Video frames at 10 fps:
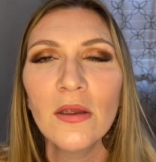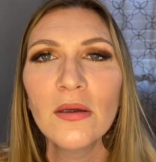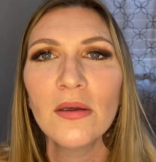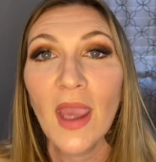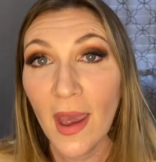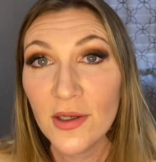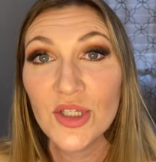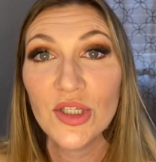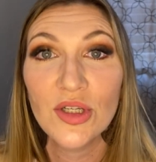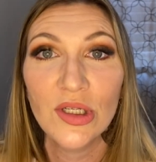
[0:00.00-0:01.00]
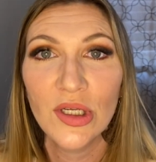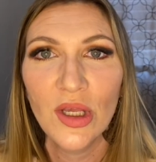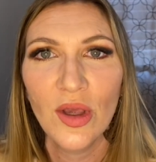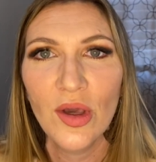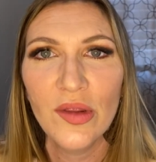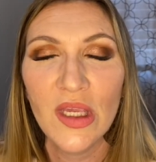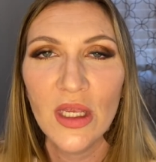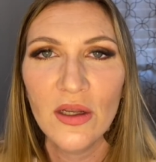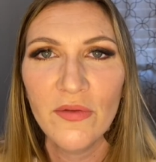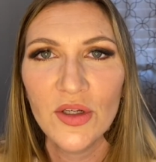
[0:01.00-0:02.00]
catch the
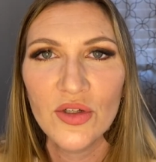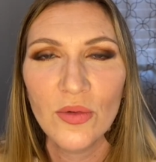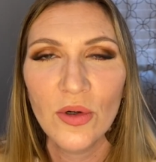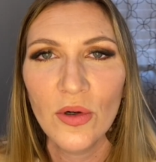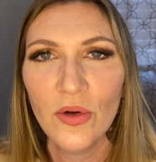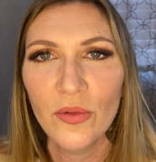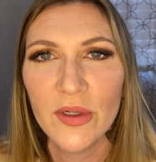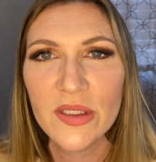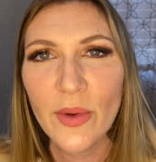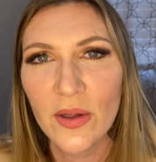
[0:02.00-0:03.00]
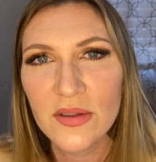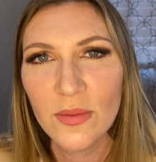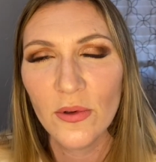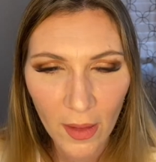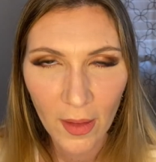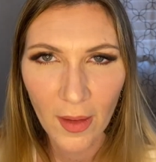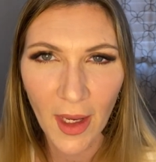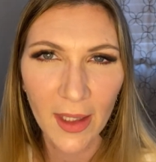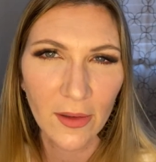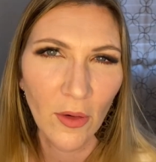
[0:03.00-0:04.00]
individual responsible. And lo and